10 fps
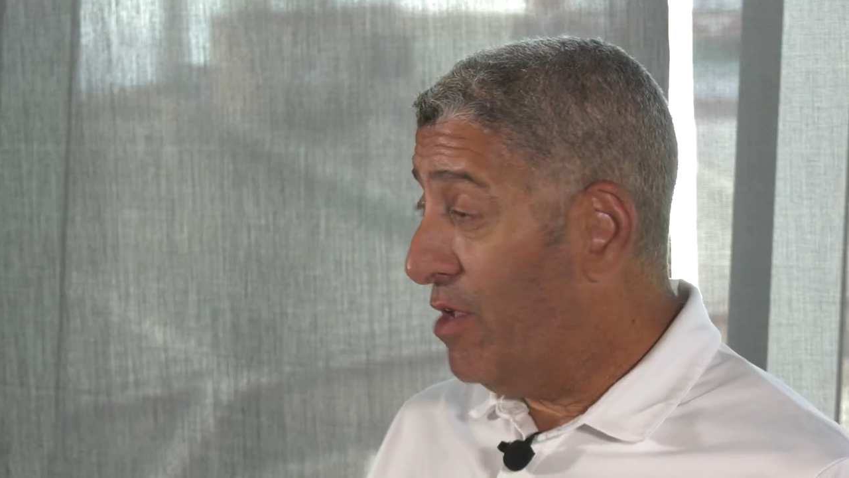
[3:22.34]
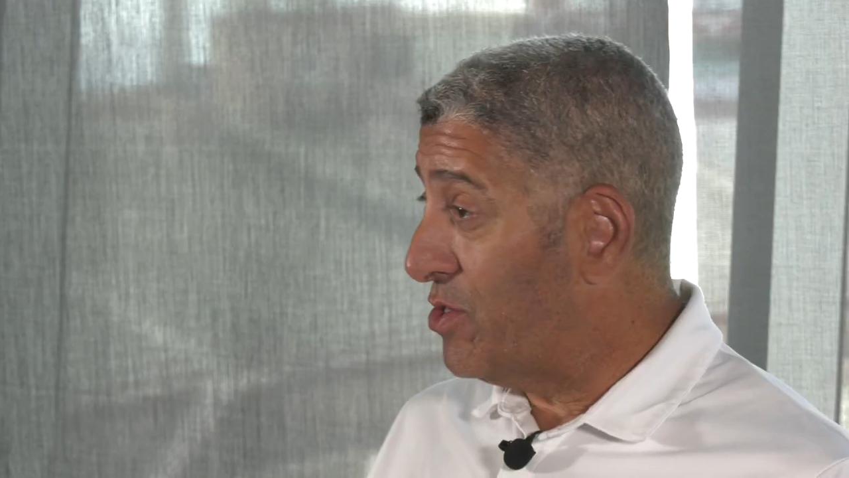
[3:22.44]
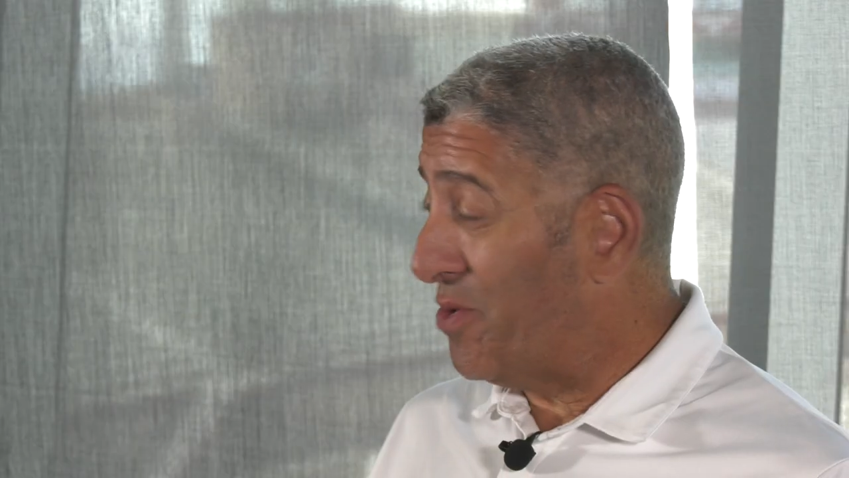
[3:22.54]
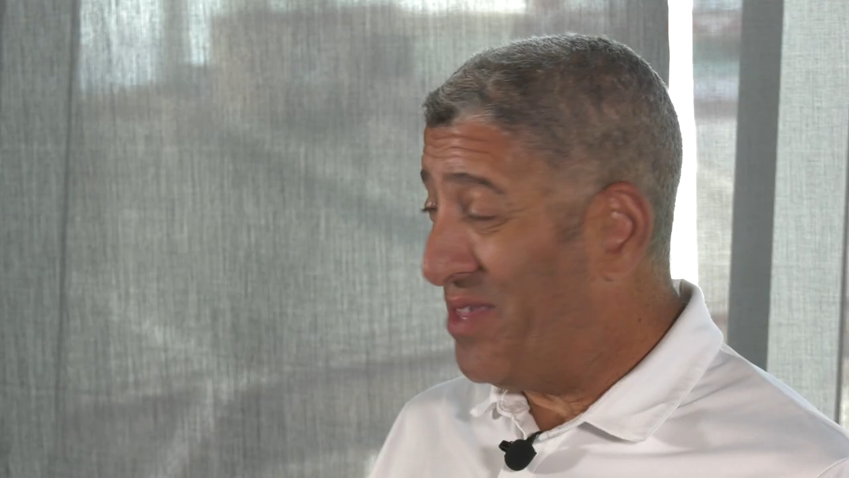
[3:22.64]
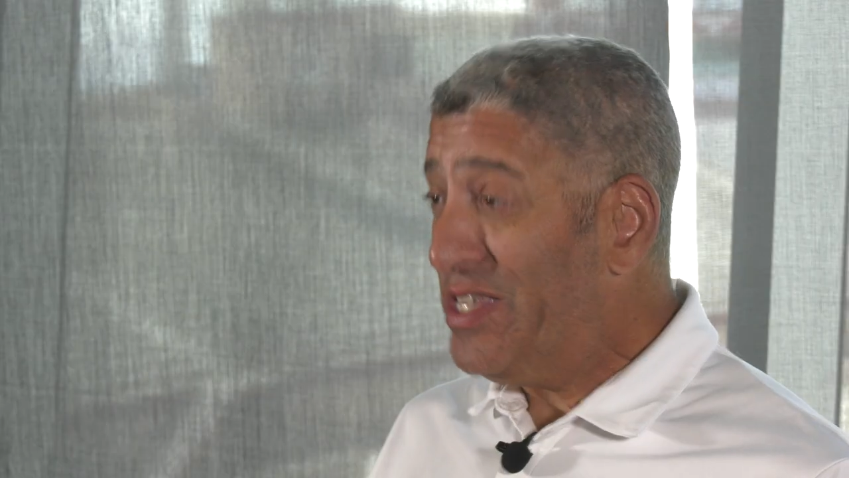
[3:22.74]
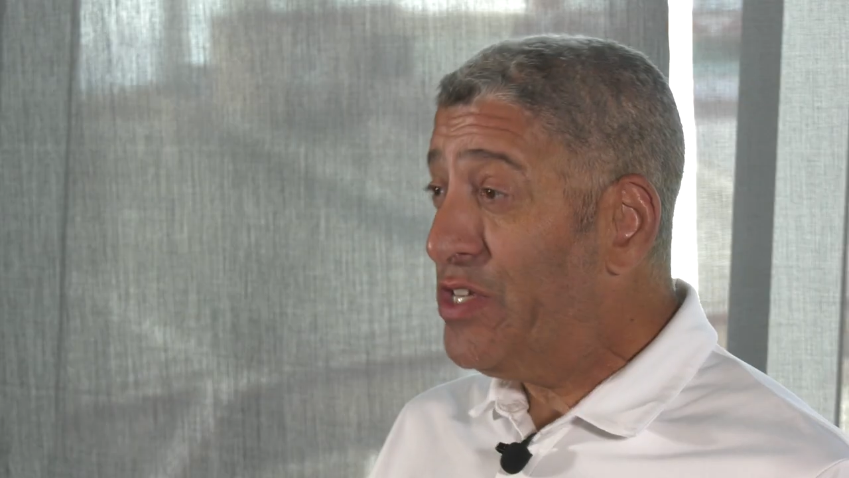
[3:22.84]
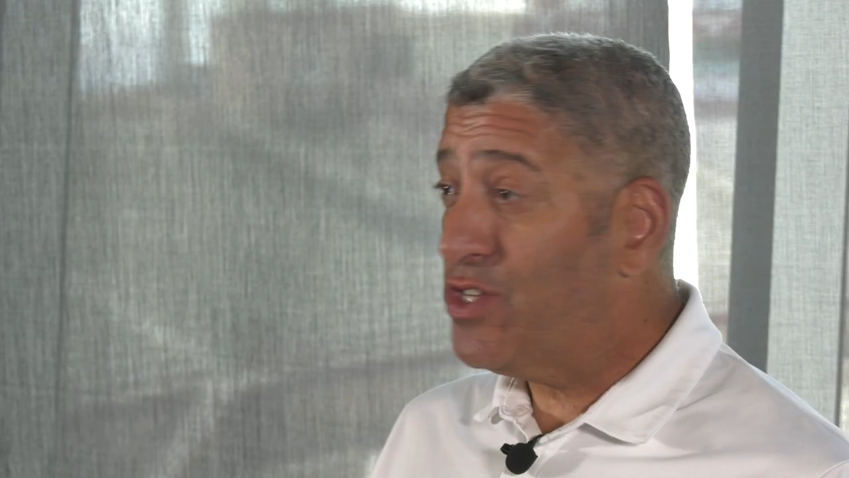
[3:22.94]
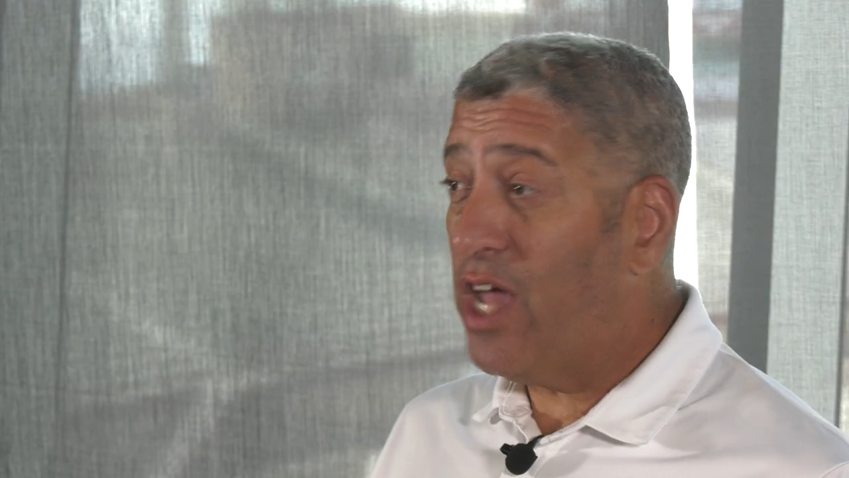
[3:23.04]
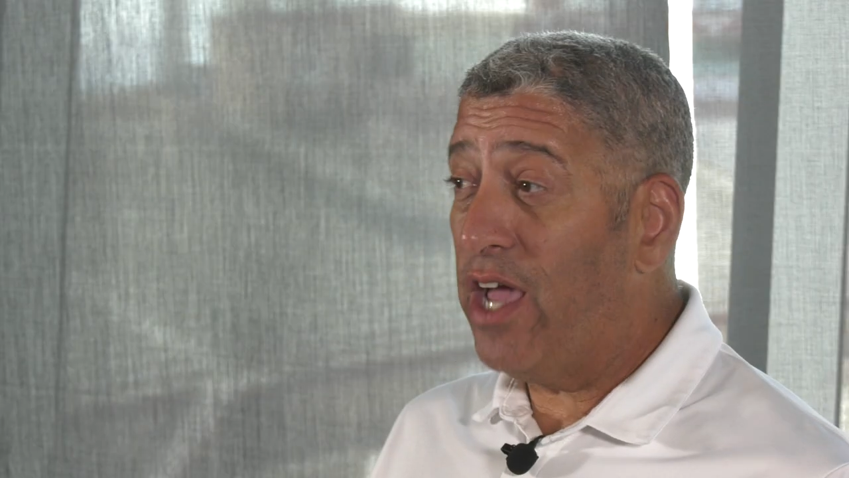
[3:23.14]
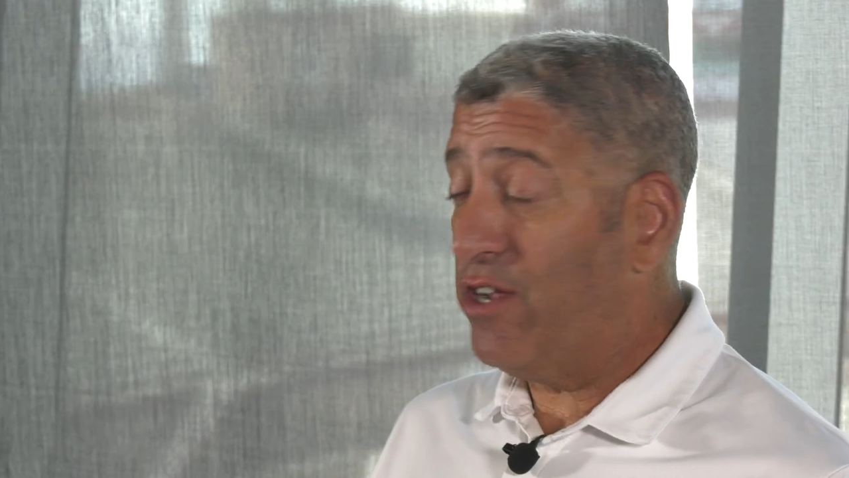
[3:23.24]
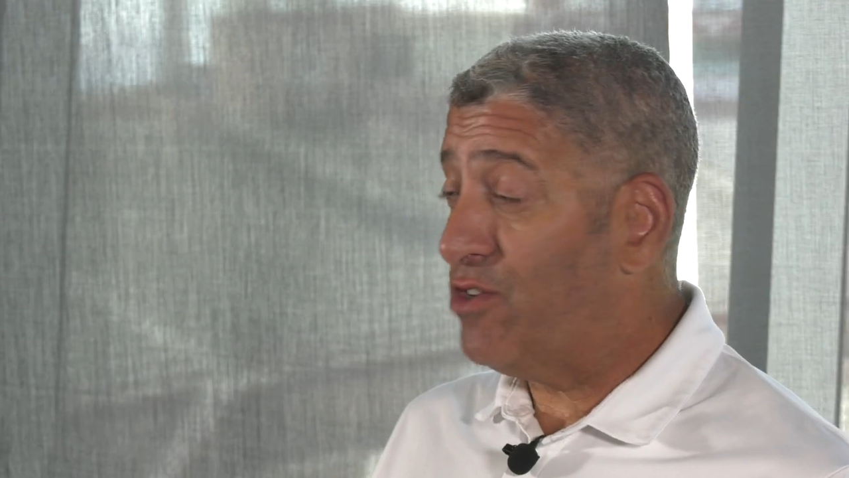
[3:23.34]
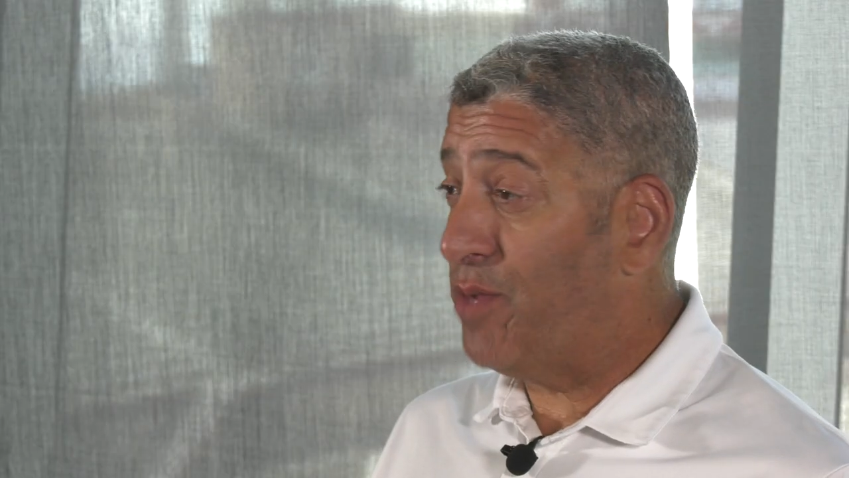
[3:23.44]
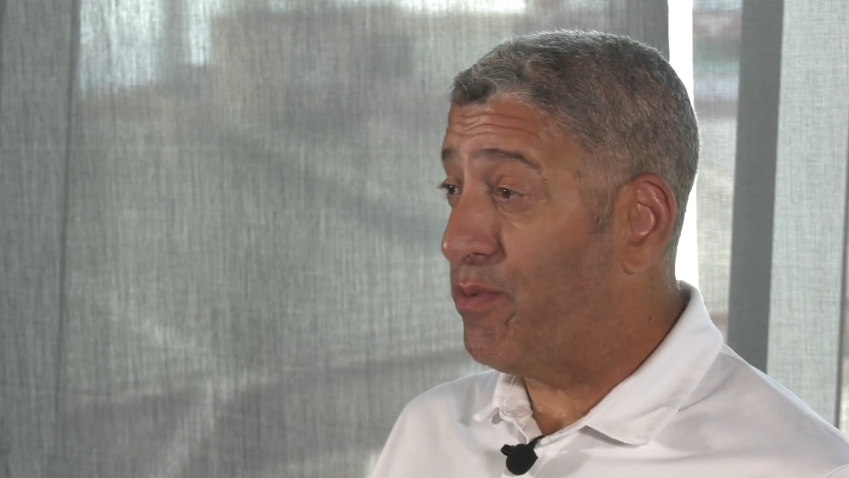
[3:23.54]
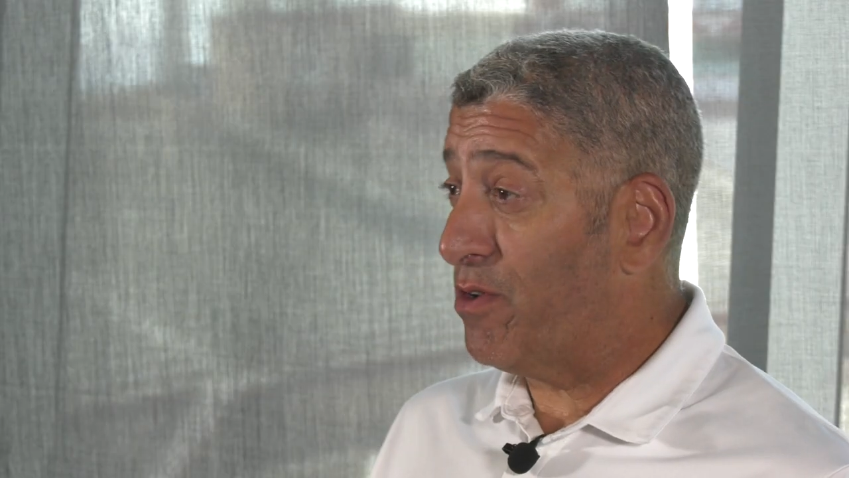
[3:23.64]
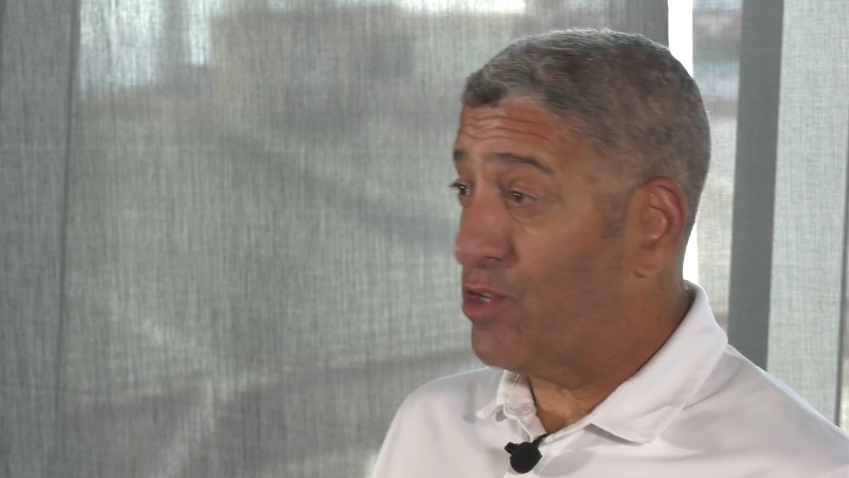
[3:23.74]
So this is not your
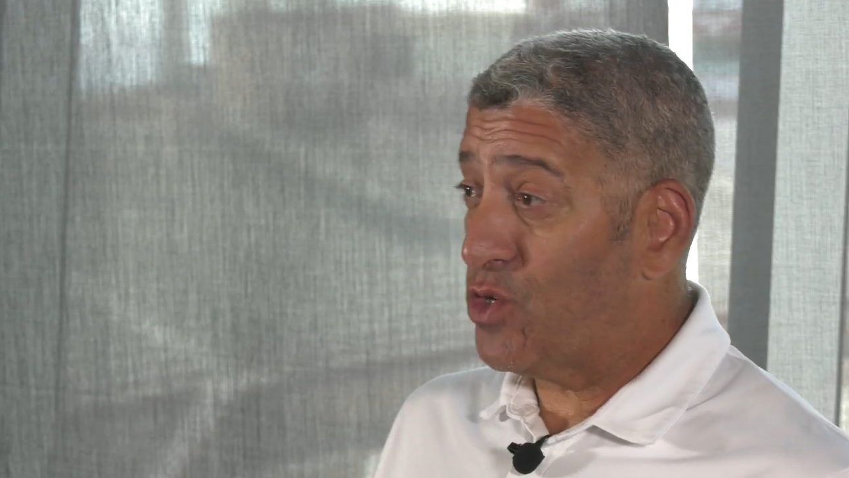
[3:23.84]
typical